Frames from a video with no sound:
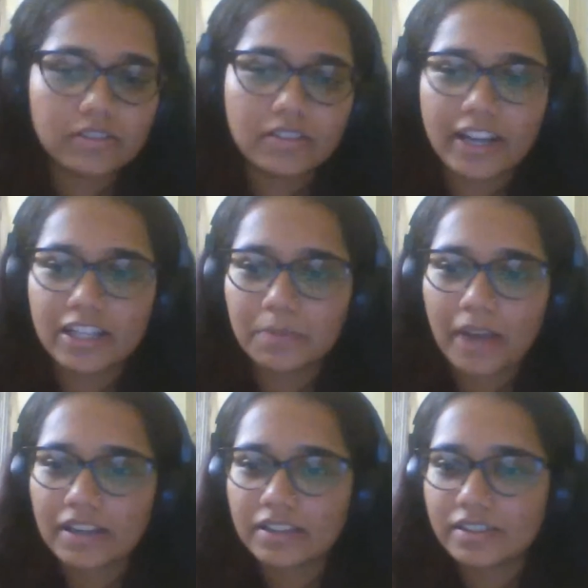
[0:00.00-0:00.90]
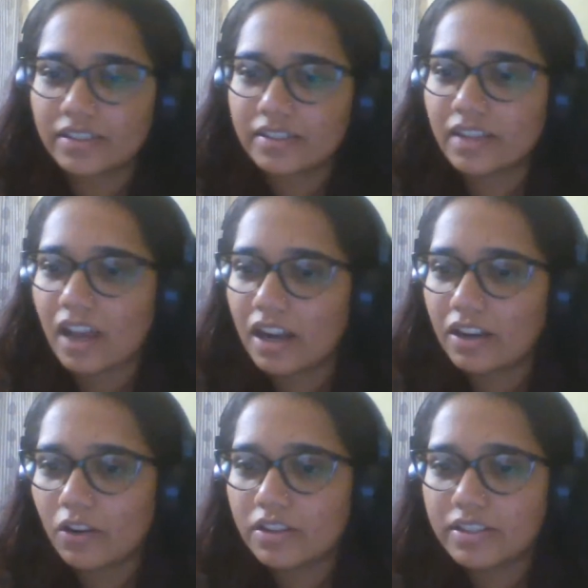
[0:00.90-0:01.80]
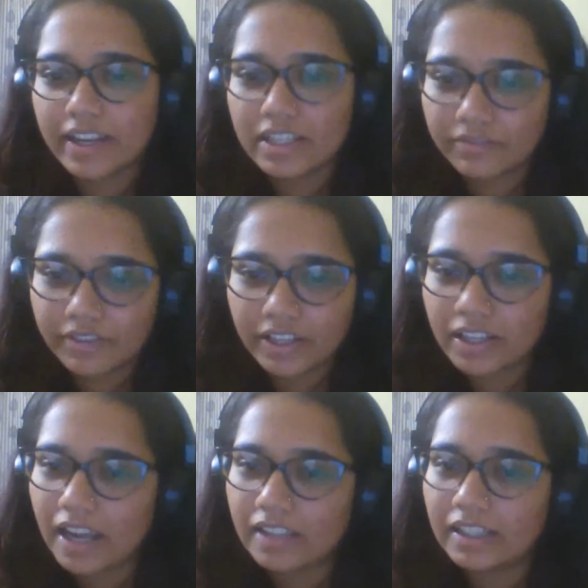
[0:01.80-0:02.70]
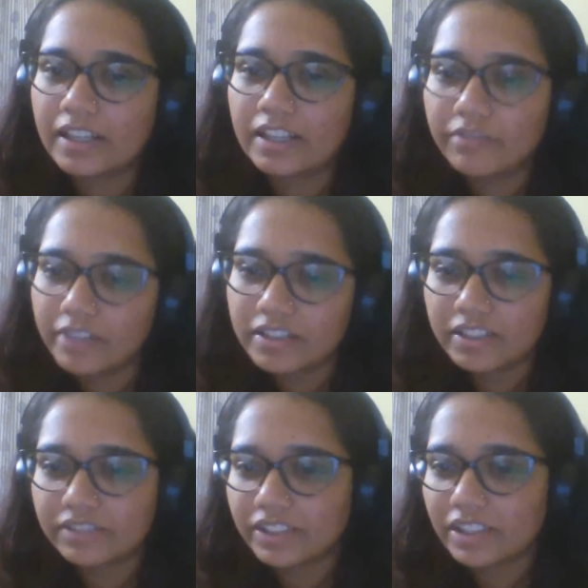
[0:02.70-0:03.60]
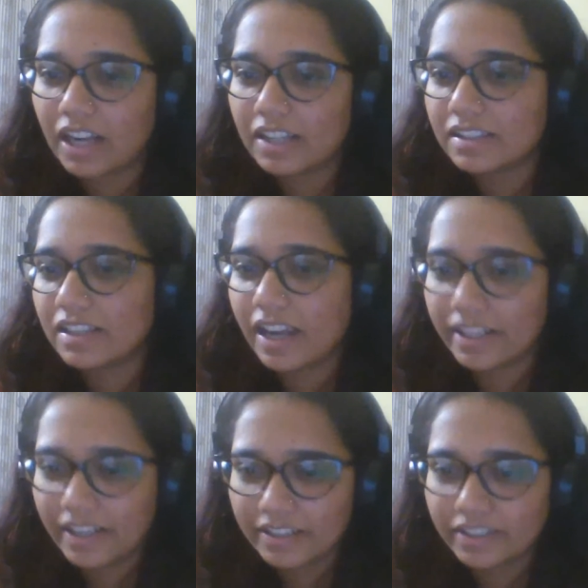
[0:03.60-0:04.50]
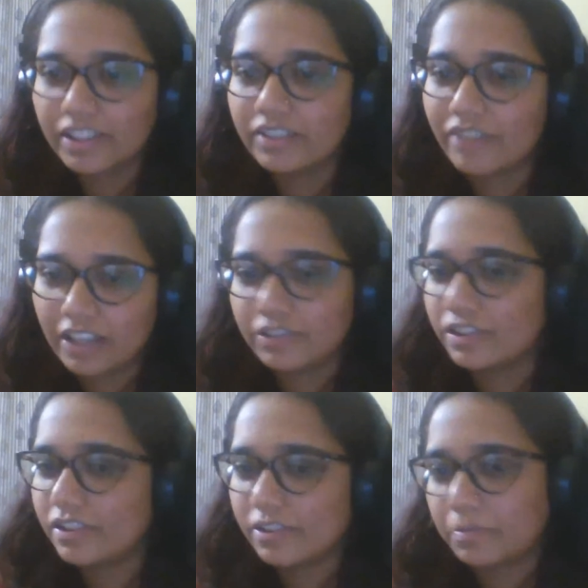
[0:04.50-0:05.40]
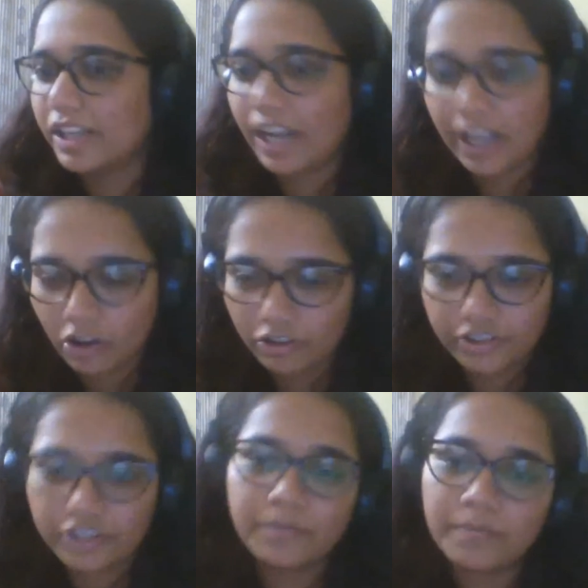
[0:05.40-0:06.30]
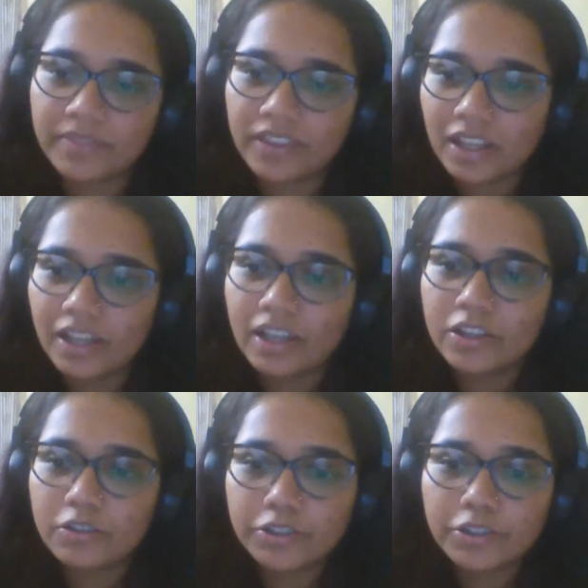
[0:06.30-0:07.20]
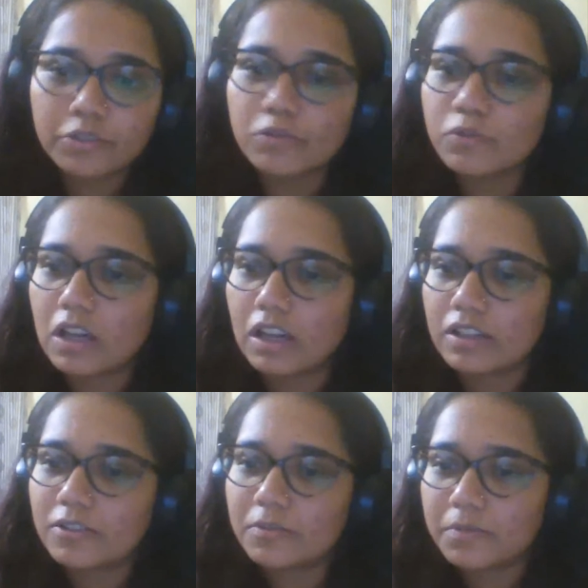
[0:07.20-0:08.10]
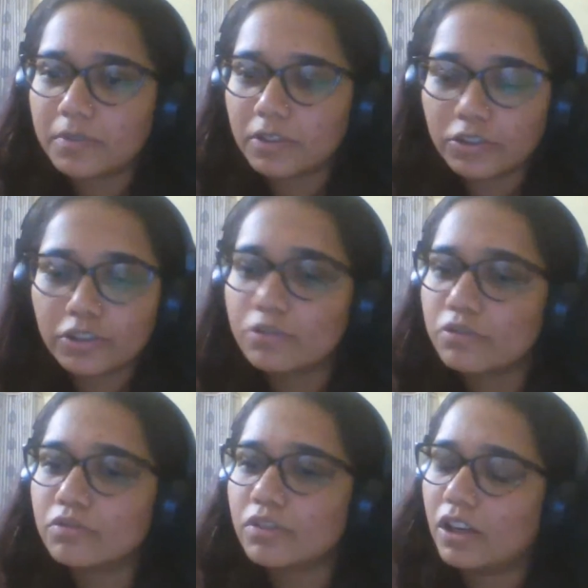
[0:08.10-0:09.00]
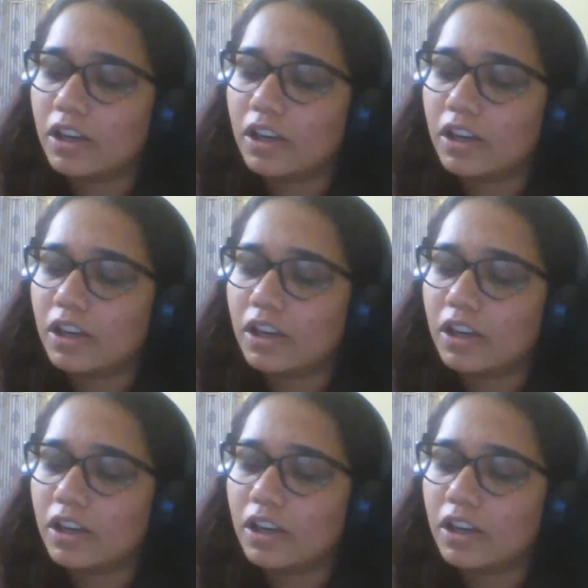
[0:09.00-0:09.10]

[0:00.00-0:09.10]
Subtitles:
science practices are not scientific and are inflicted with caste, identity, value system, and ideology. Could you could you